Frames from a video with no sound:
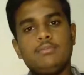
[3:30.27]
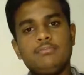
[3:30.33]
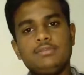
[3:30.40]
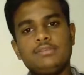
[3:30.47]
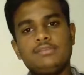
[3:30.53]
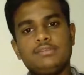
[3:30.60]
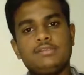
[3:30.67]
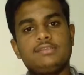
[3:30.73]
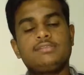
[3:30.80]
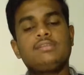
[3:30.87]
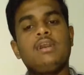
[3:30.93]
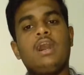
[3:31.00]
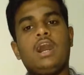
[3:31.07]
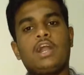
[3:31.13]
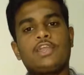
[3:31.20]
business,
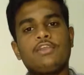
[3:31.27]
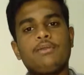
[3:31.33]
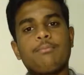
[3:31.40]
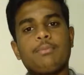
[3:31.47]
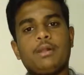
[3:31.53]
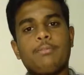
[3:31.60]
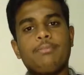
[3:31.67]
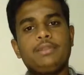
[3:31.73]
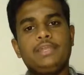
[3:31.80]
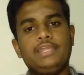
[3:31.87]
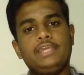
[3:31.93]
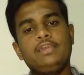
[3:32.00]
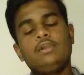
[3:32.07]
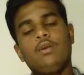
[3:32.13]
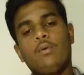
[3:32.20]
acquire
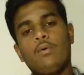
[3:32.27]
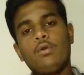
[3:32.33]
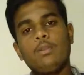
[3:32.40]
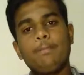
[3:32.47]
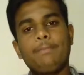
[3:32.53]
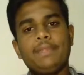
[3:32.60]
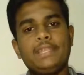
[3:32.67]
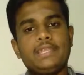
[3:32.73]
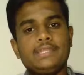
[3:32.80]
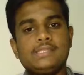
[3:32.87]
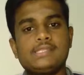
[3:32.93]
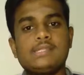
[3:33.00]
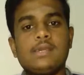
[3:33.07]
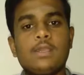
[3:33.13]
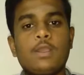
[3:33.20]
property, hold
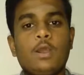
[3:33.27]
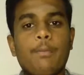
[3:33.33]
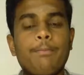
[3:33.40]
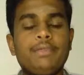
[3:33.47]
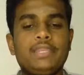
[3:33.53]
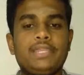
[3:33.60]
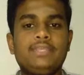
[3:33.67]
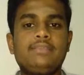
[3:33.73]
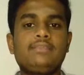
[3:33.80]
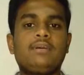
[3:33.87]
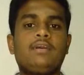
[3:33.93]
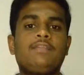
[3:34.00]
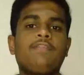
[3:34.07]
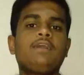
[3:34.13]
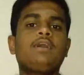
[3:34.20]
patents, copyrights
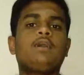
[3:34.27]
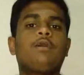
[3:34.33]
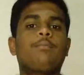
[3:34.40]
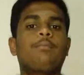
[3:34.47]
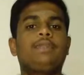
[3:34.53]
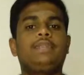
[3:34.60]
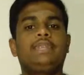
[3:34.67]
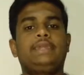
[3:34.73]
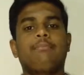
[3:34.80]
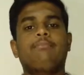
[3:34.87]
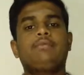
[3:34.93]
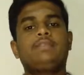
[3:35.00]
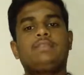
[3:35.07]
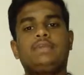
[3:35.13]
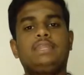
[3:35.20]
on the government name.
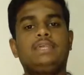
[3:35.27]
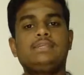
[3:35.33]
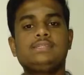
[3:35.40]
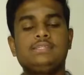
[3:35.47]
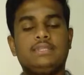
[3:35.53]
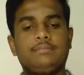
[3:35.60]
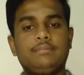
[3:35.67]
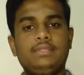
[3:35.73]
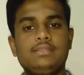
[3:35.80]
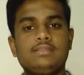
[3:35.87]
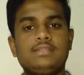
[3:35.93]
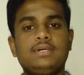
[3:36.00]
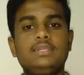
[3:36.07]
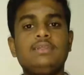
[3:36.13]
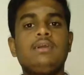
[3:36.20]
That means
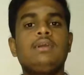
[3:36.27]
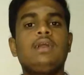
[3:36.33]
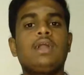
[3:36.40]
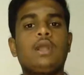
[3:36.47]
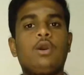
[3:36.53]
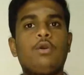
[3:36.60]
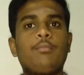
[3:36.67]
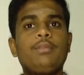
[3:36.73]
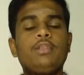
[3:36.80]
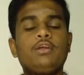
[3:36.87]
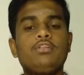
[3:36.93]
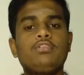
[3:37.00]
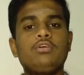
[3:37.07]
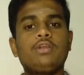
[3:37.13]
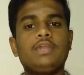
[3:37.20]
that government
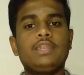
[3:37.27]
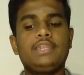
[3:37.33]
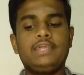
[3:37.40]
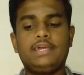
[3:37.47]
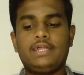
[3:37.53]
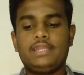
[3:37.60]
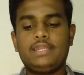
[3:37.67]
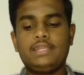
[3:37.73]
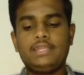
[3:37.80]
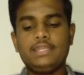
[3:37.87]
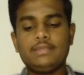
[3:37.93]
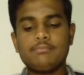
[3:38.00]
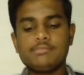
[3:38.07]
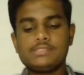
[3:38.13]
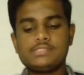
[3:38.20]
also can
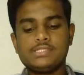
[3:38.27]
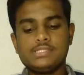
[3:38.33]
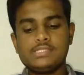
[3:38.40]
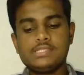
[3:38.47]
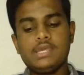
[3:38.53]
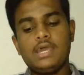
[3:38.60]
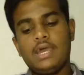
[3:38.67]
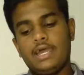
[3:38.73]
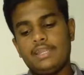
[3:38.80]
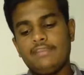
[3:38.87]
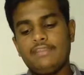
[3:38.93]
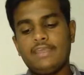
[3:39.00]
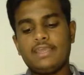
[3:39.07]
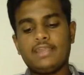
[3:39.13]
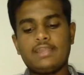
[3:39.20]
undertake business and
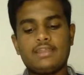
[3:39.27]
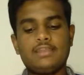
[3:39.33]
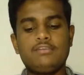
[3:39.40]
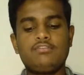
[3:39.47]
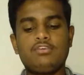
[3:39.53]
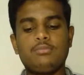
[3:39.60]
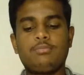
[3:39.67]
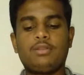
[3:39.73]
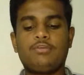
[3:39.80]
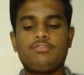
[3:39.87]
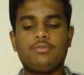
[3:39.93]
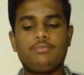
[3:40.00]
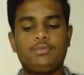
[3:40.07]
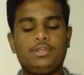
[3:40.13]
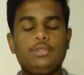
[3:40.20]
they can run for
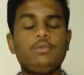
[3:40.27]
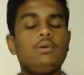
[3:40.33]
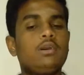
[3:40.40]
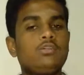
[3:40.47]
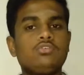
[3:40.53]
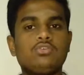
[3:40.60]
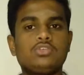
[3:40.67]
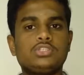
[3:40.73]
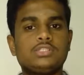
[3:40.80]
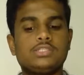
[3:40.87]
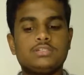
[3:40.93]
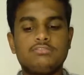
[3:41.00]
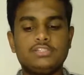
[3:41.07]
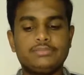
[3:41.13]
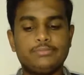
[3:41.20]
profit motive or social
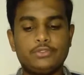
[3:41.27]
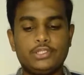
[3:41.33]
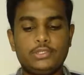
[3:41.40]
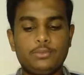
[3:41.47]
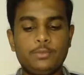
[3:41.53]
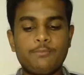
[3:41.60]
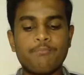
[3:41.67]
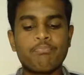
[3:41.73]
service motive.